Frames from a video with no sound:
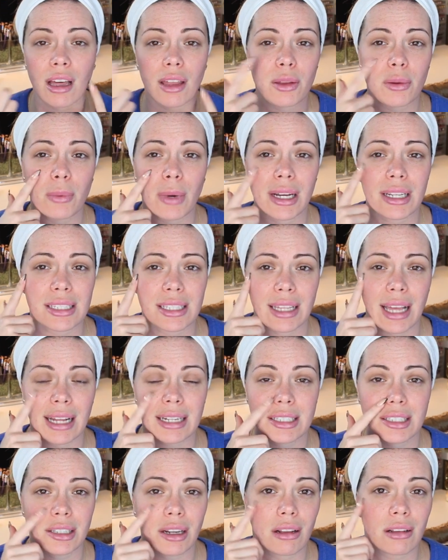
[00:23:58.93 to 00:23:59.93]
Otherwise,
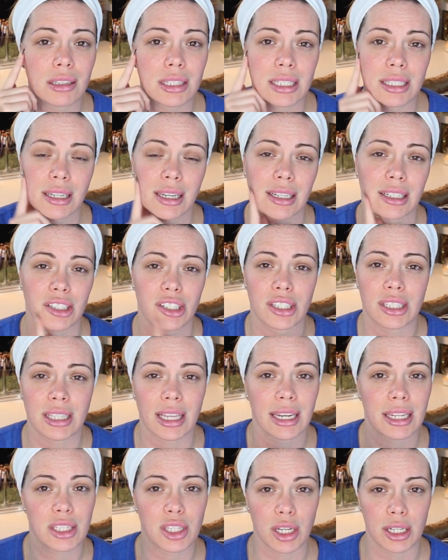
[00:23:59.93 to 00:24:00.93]
that dull skin just
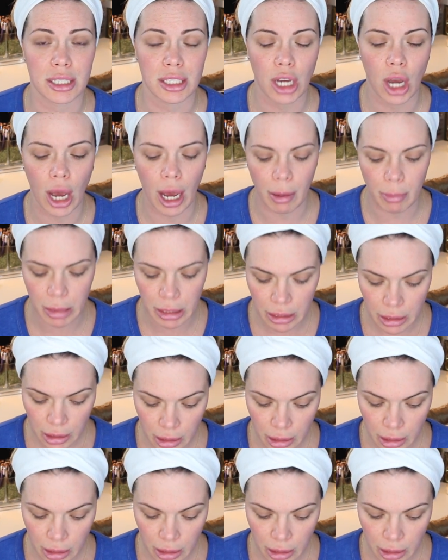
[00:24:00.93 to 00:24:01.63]
lays on top.